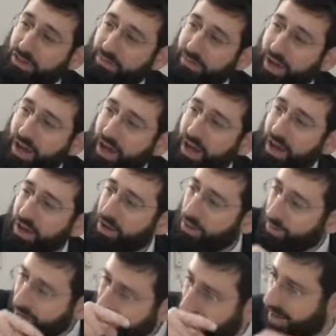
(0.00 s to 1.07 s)
Tuma
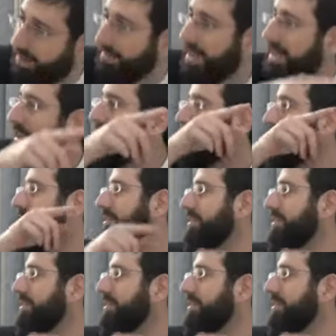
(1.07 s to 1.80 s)
was Tameh.